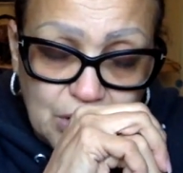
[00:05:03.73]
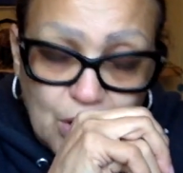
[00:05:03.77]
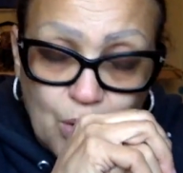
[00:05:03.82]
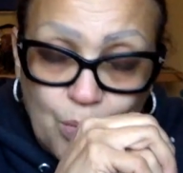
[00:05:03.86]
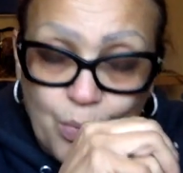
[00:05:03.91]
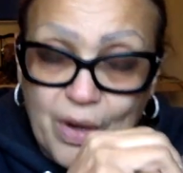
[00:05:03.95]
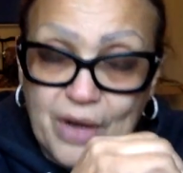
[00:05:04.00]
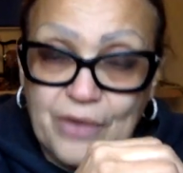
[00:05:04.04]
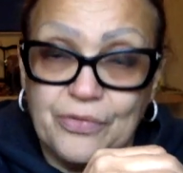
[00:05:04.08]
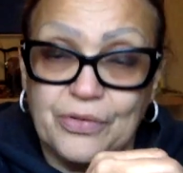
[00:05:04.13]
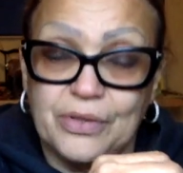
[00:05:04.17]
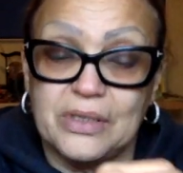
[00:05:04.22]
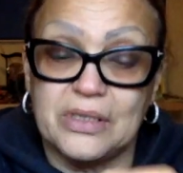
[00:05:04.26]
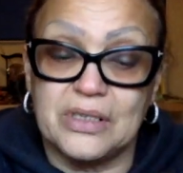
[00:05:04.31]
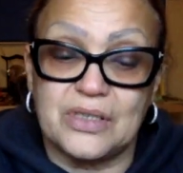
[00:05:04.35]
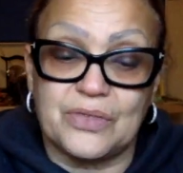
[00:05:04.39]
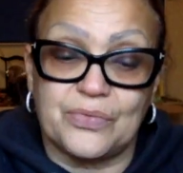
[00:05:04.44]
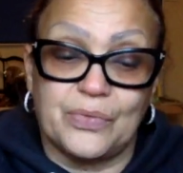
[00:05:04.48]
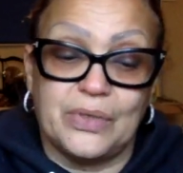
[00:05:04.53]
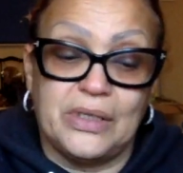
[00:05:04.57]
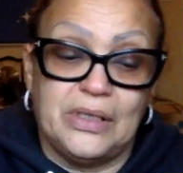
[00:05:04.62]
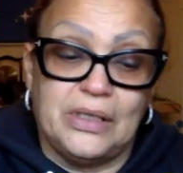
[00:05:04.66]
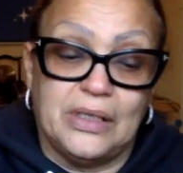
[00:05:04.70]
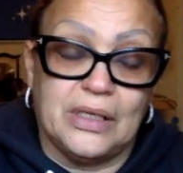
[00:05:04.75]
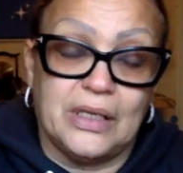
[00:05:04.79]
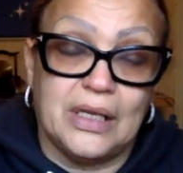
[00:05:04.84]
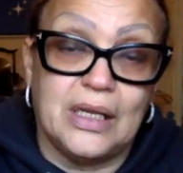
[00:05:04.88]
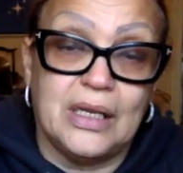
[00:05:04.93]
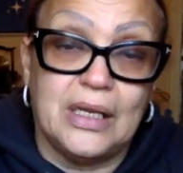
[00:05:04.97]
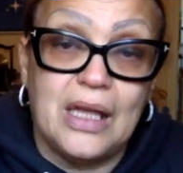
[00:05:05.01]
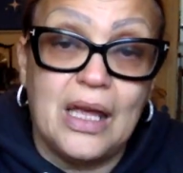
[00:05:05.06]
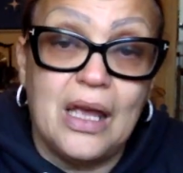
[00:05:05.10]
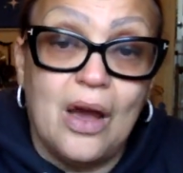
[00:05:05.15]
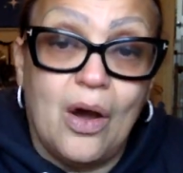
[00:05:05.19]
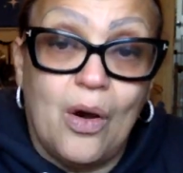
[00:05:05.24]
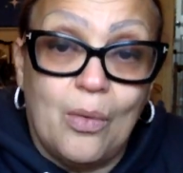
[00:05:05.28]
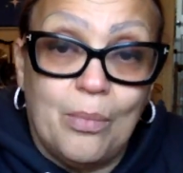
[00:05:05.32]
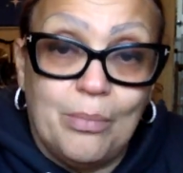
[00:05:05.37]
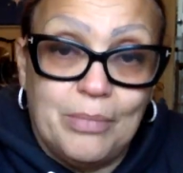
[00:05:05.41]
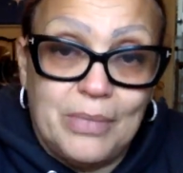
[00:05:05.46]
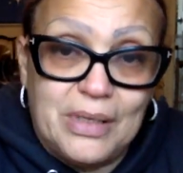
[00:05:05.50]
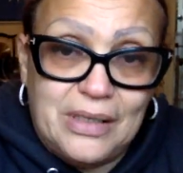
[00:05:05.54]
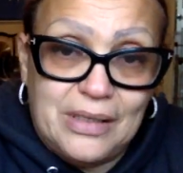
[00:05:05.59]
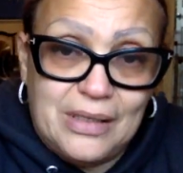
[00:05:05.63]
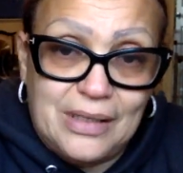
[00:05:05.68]
away from this reading and
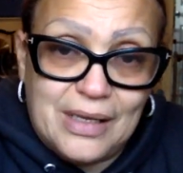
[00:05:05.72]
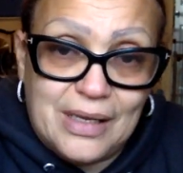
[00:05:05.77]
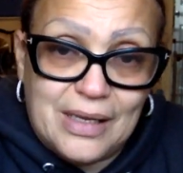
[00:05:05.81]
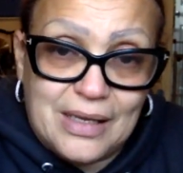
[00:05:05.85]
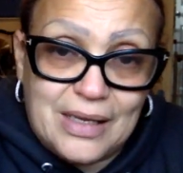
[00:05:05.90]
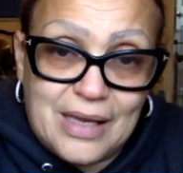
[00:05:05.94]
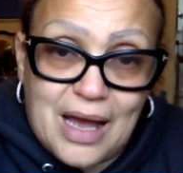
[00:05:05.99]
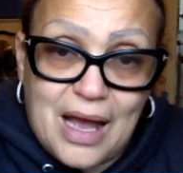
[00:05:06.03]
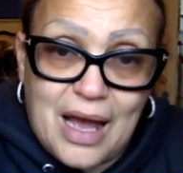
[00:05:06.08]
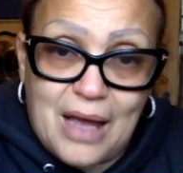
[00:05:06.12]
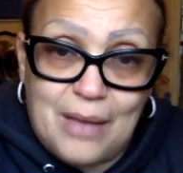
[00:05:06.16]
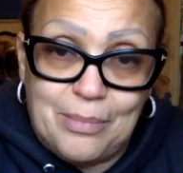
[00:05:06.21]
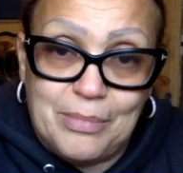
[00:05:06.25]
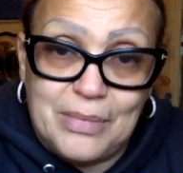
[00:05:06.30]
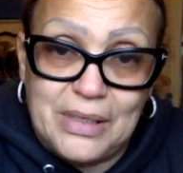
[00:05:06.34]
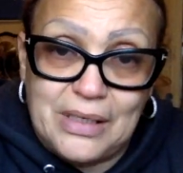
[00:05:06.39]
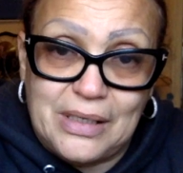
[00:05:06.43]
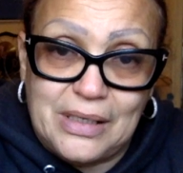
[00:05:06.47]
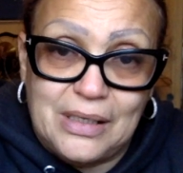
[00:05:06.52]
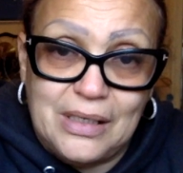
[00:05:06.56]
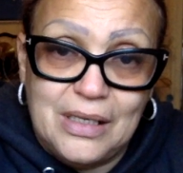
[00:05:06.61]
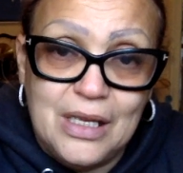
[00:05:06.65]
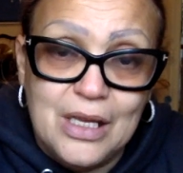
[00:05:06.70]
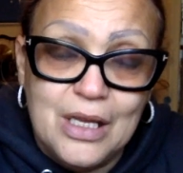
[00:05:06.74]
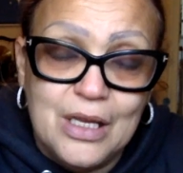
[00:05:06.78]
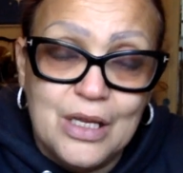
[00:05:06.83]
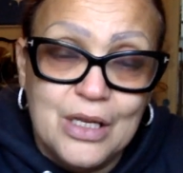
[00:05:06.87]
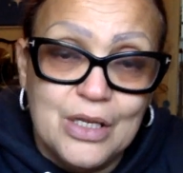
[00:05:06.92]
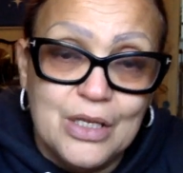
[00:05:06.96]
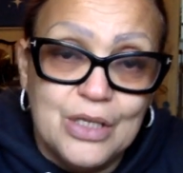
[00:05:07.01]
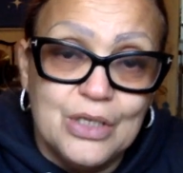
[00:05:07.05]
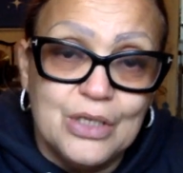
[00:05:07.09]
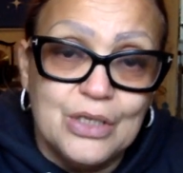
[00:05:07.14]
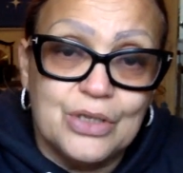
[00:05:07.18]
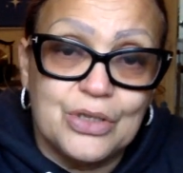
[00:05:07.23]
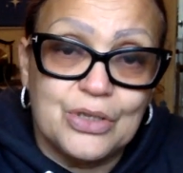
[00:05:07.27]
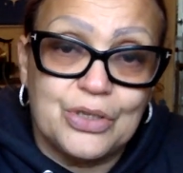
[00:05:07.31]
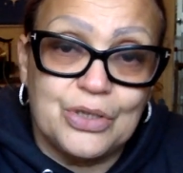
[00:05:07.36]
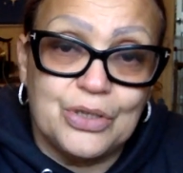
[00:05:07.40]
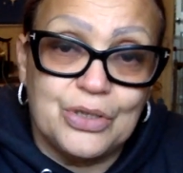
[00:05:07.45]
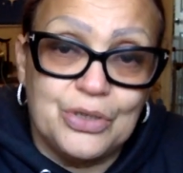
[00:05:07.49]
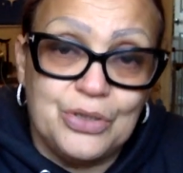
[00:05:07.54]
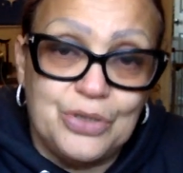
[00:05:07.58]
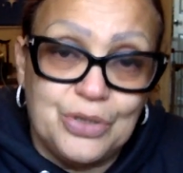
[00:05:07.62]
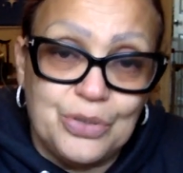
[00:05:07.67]
help me and guide me
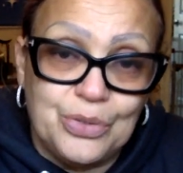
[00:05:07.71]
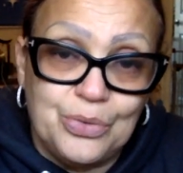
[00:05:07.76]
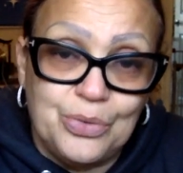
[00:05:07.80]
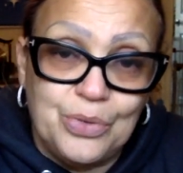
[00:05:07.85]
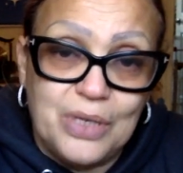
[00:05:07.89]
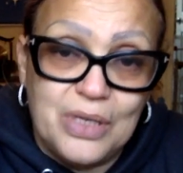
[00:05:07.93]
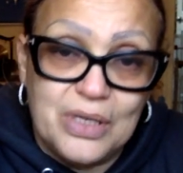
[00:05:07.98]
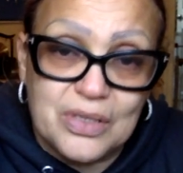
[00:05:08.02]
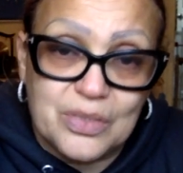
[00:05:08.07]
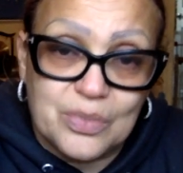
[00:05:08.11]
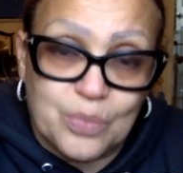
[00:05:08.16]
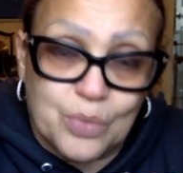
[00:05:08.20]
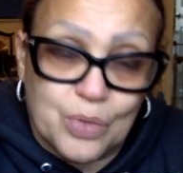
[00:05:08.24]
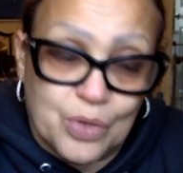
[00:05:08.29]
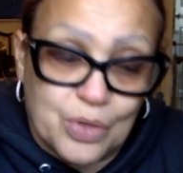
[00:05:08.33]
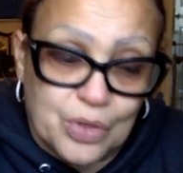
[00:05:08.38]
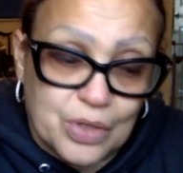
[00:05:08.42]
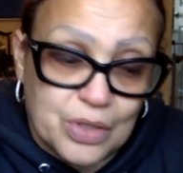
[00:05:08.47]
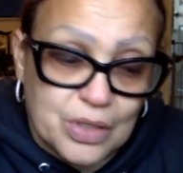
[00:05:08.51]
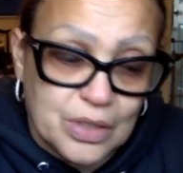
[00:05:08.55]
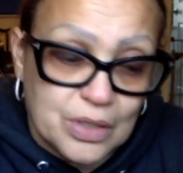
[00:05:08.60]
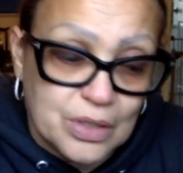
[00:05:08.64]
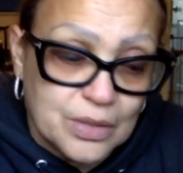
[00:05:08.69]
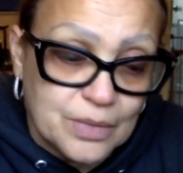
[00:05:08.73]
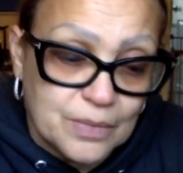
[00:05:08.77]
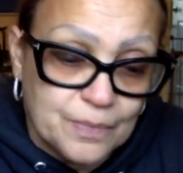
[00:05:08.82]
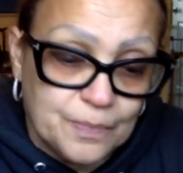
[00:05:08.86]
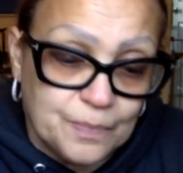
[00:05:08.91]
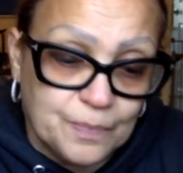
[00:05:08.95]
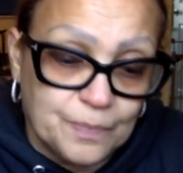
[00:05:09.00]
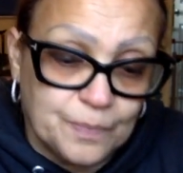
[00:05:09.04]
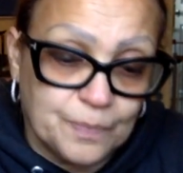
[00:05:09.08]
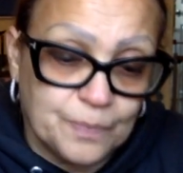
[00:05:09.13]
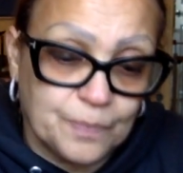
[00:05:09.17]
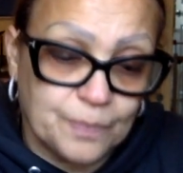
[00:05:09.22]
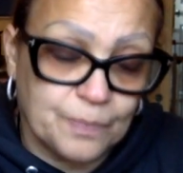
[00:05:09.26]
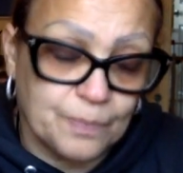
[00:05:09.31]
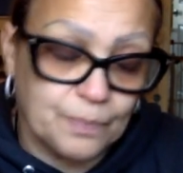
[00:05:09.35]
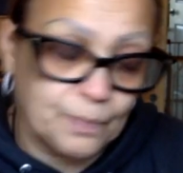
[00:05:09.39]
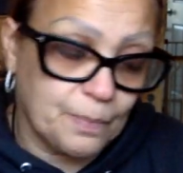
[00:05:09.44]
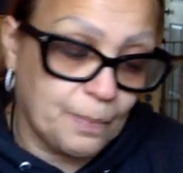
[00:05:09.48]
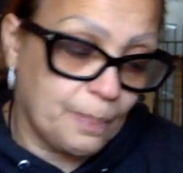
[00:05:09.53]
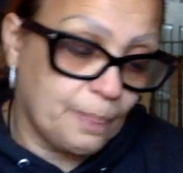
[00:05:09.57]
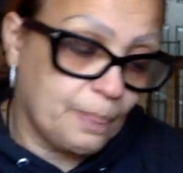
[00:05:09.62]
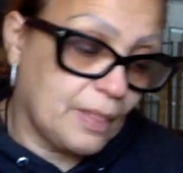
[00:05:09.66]
to do his work.
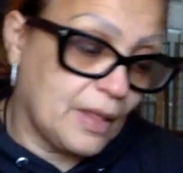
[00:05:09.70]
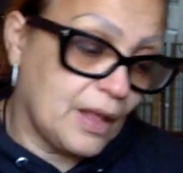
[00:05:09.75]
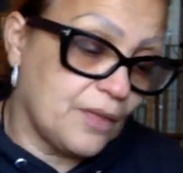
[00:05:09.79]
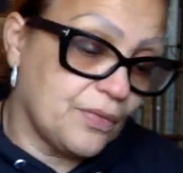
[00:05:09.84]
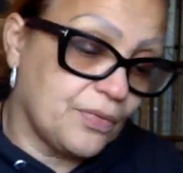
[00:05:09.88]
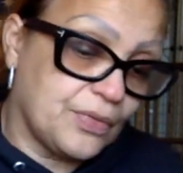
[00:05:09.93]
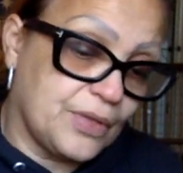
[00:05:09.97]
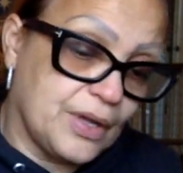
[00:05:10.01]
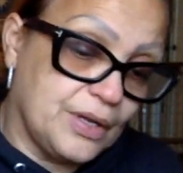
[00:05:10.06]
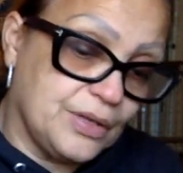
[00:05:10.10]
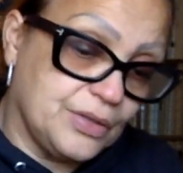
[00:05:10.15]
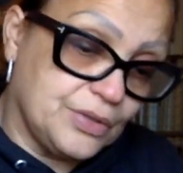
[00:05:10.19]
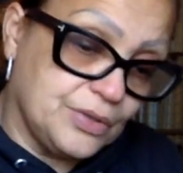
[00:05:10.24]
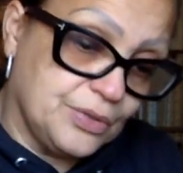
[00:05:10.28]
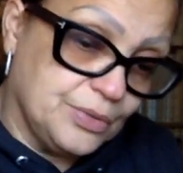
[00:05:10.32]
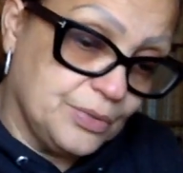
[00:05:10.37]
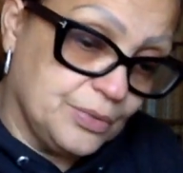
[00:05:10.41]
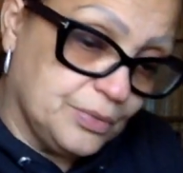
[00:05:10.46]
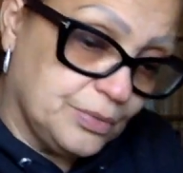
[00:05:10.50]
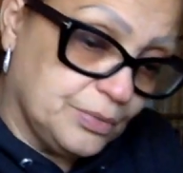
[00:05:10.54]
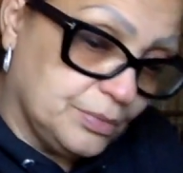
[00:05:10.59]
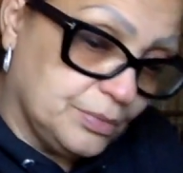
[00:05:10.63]
Thank you.